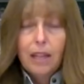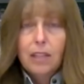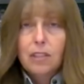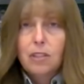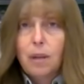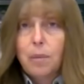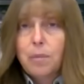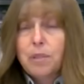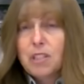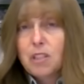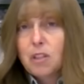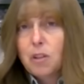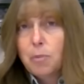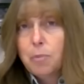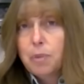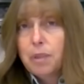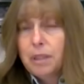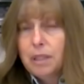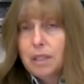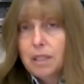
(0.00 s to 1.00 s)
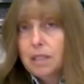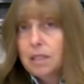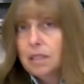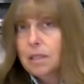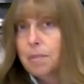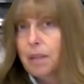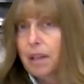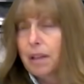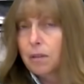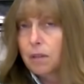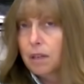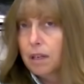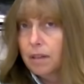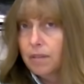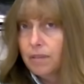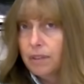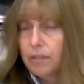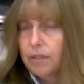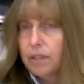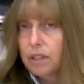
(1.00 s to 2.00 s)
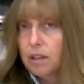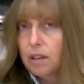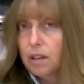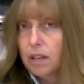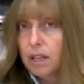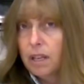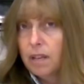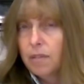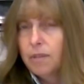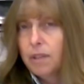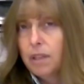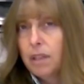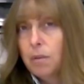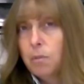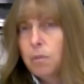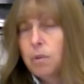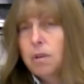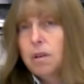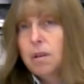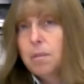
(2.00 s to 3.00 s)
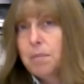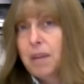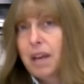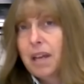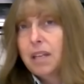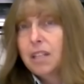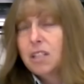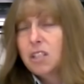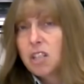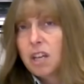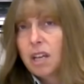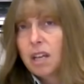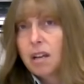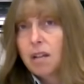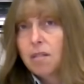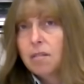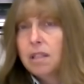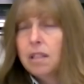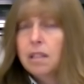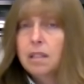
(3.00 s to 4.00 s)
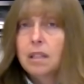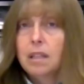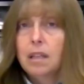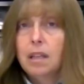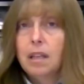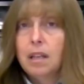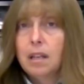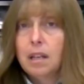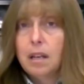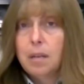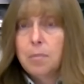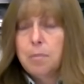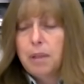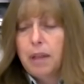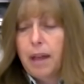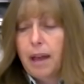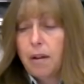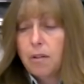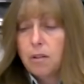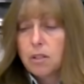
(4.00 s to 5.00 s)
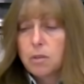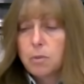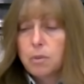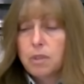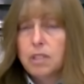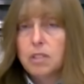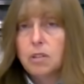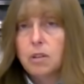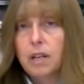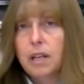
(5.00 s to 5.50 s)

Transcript: So I'm just going to put this in my 350 degree oven, and we'll come back and check on it in a couple hours when it's